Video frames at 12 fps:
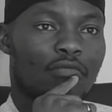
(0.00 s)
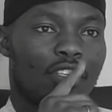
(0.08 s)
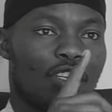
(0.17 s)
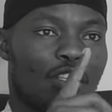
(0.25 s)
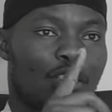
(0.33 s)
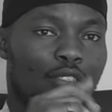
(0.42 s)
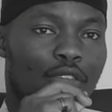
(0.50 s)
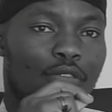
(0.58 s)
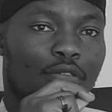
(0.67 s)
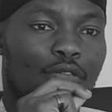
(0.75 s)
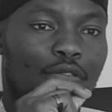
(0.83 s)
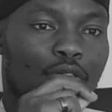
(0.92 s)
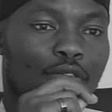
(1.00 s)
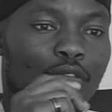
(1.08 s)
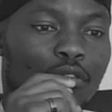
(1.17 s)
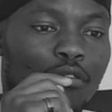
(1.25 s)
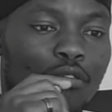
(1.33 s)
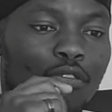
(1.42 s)
is
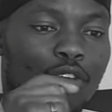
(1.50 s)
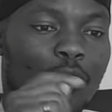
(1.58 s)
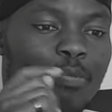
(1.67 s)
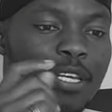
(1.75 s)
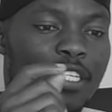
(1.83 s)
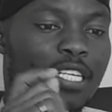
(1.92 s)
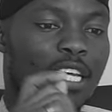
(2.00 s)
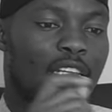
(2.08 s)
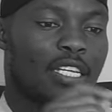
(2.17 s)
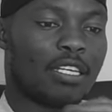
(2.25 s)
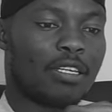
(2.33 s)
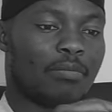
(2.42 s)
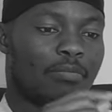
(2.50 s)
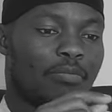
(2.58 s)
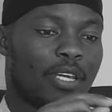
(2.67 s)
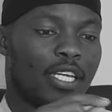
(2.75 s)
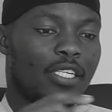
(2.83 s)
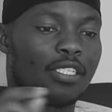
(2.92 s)
you're basically
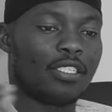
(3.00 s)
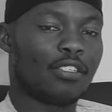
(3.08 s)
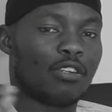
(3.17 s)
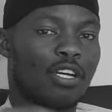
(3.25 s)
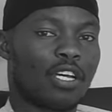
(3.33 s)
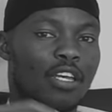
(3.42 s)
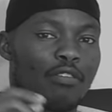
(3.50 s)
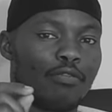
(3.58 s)
paid, you're a